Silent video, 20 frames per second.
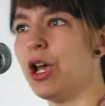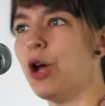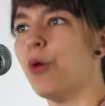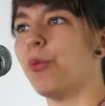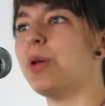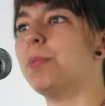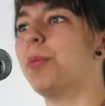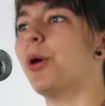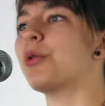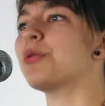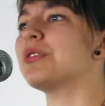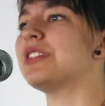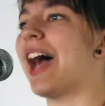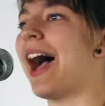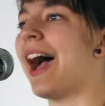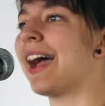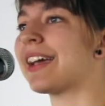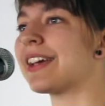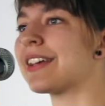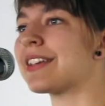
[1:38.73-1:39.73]
We pull
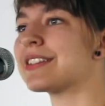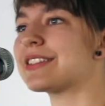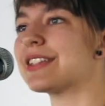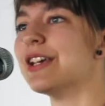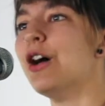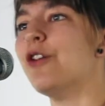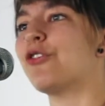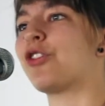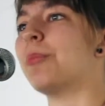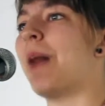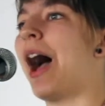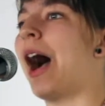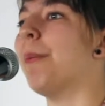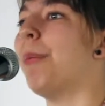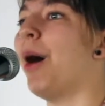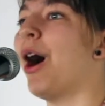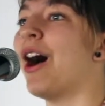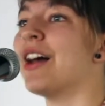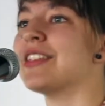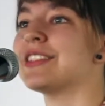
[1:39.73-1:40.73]
daggers from our
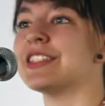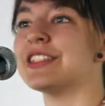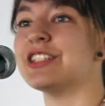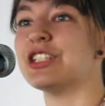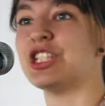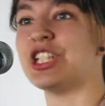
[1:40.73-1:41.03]
purses.